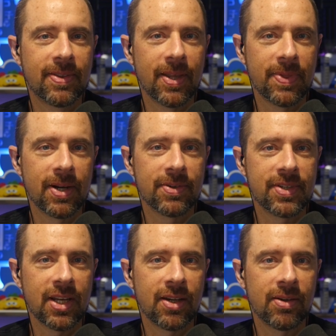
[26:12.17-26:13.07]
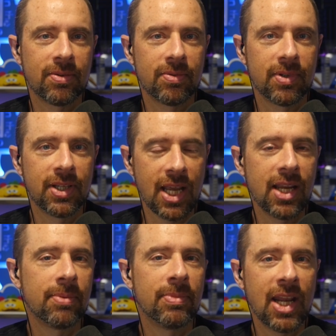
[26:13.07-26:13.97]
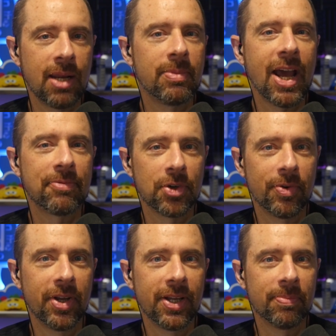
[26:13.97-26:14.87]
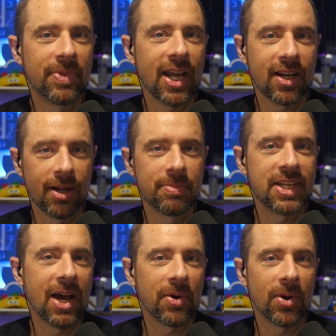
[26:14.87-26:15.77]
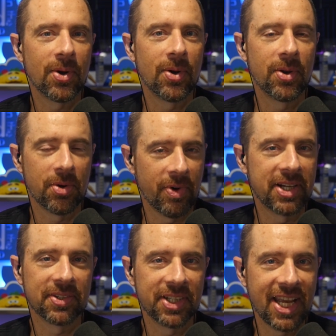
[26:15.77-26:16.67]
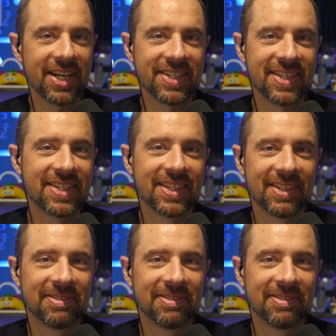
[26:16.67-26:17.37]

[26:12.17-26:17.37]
that there's a game named after him that comes out on a regular cadence.